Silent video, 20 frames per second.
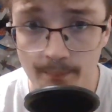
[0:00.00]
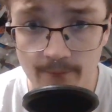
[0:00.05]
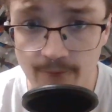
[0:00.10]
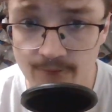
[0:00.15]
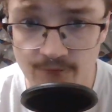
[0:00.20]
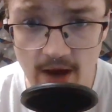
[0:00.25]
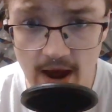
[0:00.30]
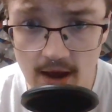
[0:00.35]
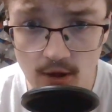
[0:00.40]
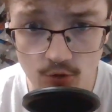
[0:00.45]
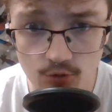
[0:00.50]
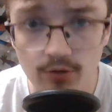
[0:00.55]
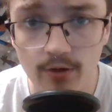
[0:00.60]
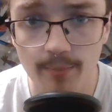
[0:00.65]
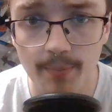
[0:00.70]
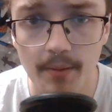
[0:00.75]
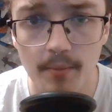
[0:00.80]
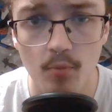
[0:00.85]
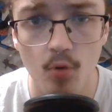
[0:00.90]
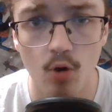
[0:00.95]
fans would have
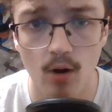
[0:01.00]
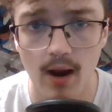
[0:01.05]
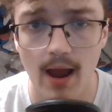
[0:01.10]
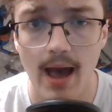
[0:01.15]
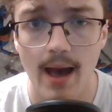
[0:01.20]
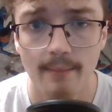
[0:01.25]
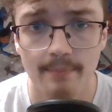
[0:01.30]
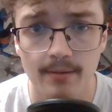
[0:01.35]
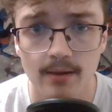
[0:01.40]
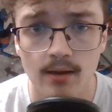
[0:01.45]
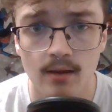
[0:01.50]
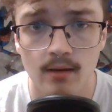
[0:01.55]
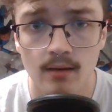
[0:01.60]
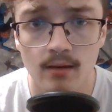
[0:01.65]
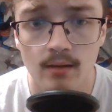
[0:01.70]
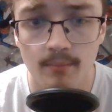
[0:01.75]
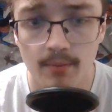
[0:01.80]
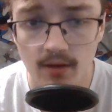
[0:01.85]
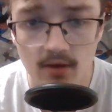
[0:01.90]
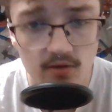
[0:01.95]
been more happy,
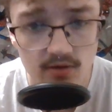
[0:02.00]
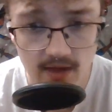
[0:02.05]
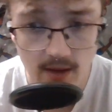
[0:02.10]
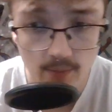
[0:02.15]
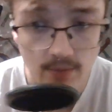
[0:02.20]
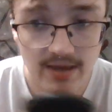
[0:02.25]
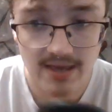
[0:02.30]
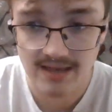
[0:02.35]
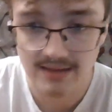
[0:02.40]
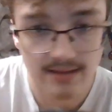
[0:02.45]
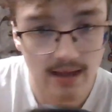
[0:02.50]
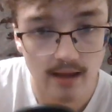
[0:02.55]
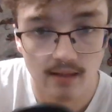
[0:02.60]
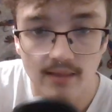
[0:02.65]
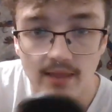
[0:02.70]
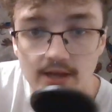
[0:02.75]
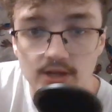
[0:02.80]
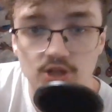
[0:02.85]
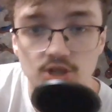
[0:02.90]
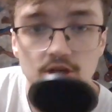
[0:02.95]
because then we get that
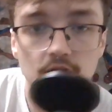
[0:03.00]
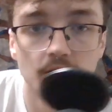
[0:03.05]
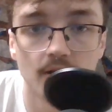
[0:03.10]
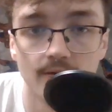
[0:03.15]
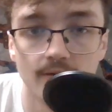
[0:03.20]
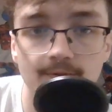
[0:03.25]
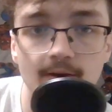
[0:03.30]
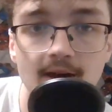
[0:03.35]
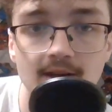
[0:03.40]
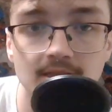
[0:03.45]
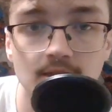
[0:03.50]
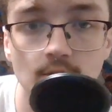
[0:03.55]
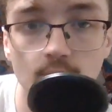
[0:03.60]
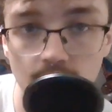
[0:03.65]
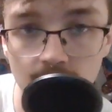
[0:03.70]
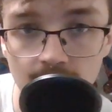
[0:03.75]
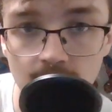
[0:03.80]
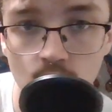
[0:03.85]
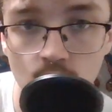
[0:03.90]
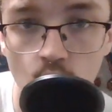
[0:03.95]
legendary fight that
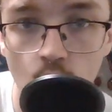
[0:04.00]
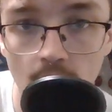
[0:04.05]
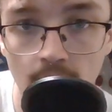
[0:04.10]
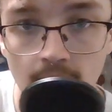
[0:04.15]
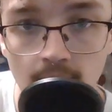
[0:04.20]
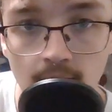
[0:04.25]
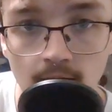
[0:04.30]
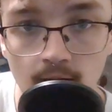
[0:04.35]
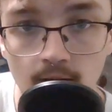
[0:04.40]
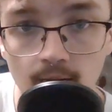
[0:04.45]
we've been wanting.